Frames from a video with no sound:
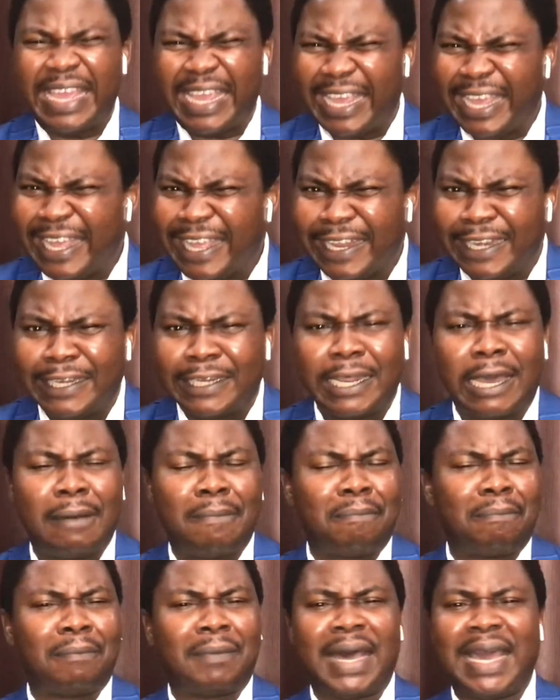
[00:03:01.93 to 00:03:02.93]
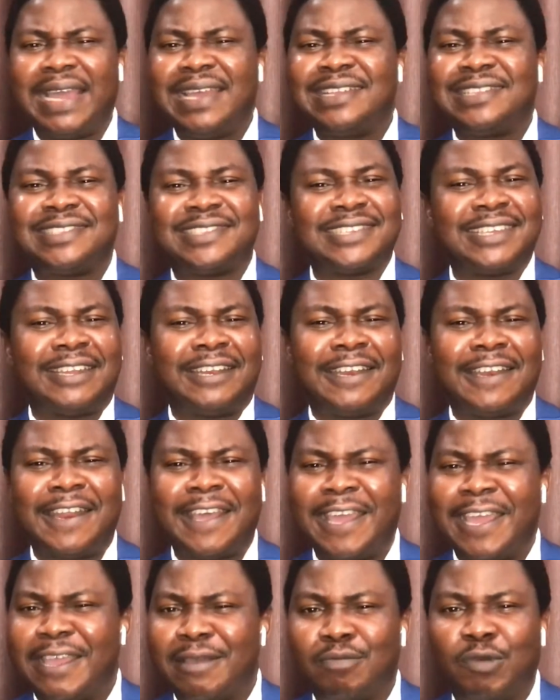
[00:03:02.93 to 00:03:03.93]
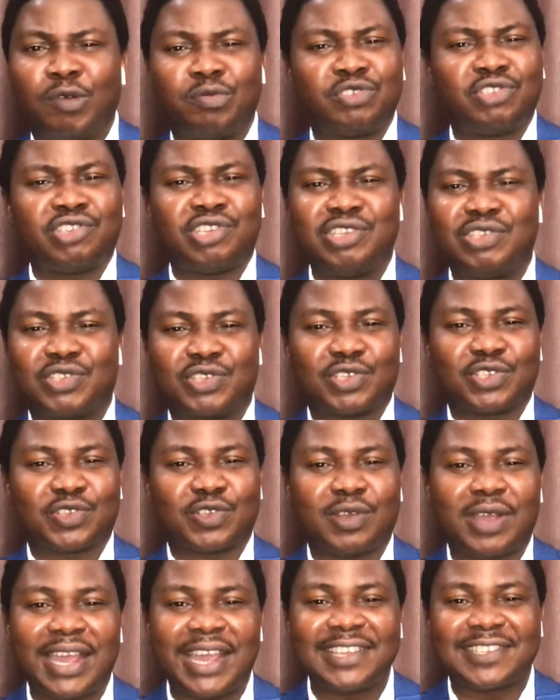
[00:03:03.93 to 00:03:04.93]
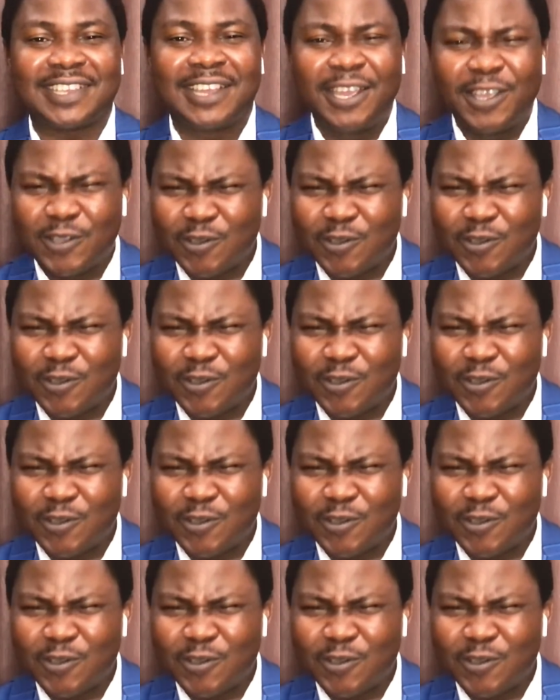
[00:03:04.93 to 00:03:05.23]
in the mighty name of Jesus Christ.